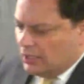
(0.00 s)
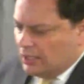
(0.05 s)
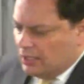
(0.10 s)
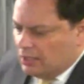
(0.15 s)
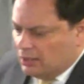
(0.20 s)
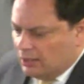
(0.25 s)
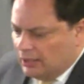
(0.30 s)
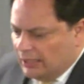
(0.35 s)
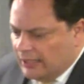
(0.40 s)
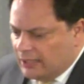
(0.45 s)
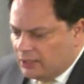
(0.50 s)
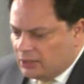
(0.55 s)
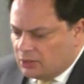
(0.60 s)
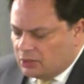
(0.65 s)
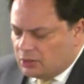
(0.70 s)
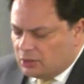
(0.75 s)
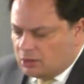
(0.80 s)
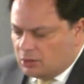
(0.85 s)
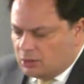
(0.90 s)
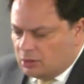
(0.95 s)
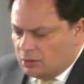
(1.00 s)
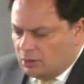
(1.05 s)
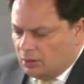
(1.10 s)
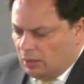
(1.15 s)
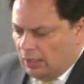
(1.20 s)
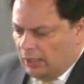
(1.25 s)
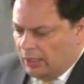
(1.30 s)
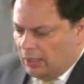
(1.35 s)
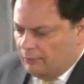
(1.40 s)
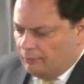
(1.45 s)
in late
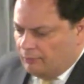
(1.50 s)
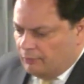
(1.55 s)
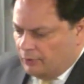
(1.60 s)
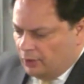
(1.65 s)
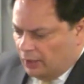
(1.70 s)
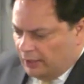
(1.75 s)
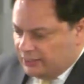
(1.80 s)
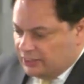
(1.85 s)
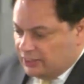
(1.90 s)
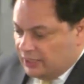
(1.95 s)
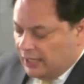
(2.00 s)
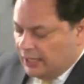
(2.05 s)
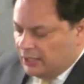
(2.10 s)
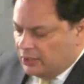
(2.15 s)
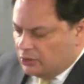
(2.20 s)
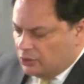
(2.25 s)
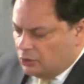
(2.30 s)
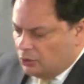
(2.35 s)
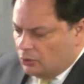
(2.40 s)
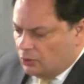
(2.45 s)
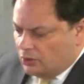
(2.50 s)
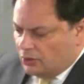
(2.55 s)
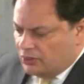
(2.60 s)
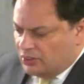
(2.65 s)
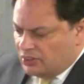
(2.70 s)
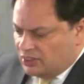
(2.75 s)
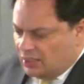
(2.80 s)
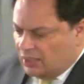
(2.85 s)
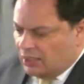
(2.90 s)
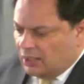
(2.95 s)
um, 98 your
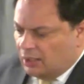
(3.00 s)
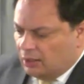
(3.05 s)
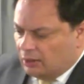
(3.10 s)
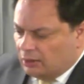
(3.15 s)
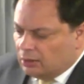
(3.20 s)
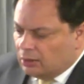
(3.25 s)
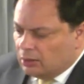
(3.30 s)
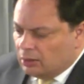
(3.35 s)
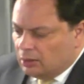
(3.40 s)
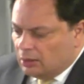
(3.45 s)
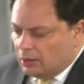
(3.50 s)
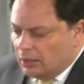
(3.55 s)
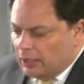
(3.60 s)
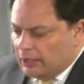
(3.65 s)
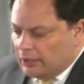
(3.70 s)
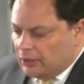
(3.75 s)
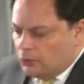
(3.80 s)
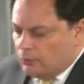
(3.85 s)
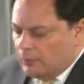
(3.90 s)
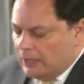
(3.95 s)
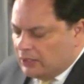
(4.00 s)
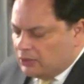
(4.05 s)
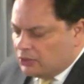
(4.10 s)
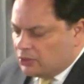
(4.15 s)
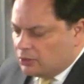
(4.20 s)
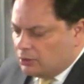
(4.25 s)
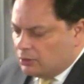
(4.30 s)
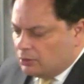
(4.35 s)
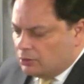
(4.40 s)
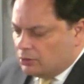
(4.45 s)
concern, and you
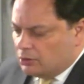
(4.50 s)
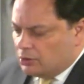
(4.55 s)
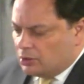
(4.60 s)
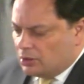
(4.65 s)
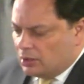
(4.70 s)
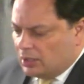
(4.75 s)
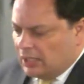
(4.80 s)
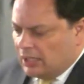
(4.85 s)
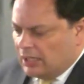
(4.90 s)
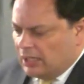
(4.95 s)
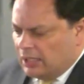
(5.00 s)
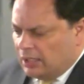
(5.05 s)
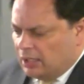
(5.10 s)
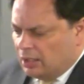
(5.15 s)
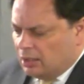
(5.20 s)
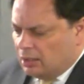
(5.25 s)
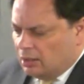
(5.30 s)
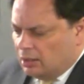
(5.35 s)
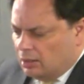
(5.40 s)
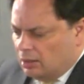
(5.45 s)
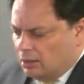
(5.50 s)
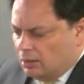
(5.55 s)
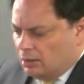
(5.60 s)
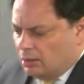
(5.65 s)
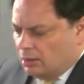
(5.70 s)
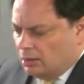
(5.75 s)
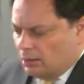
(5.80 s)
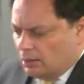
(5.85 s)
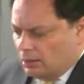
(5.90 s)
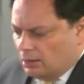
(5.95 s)
mentioned... Uh,
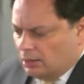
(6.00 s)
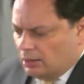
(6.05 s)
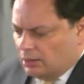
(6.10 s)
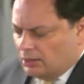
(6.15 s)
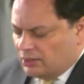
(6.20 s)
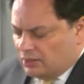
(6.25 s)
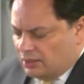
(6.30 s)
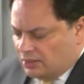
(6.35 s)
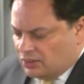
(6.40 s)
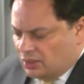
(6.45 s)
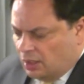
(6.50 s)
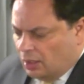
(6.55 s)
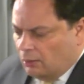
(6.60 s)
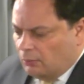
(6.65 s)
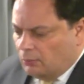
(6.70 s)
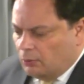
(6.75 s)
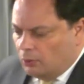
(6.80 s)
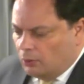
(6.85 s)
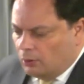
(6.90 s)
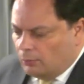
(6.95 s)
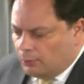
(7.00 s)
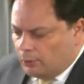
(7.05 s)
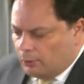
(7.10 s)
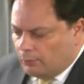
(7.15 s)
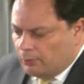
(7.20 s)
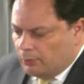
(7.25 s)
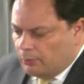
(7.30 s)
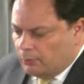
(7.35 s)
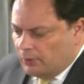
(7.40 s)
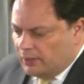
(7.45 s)
uh, as an example, a
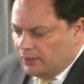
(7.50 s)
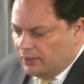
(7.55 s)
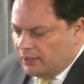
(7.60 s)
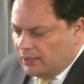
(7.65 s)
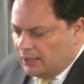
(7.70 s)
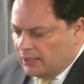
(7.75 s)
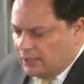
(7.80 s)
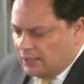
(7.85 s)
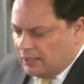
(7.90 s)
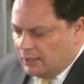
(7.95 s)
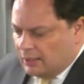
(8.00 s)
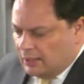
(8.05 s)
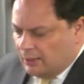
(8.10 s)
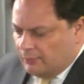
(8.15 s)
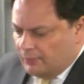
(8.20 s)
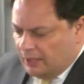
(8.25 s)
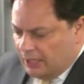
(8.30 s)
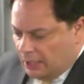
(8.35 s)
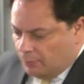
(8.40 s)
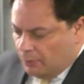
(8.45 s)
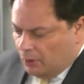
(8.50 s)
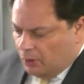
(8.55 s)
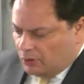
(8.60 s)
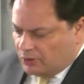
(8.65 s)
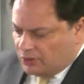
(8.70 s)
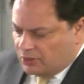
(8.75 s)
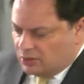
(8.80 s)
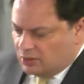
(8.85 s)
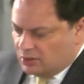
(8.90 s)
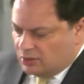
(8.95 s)
problem with the um,
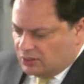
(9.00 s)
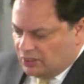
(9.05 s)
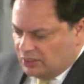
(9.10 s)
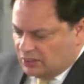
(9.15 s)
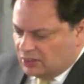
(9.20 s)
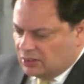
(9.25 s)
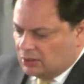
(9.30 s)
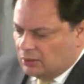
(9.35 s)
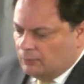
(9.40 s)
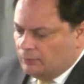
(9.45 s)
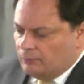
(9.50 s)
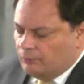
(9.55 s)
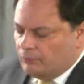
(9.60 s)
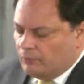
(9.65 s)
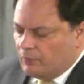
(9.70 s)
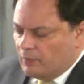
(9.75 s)
EPOS system.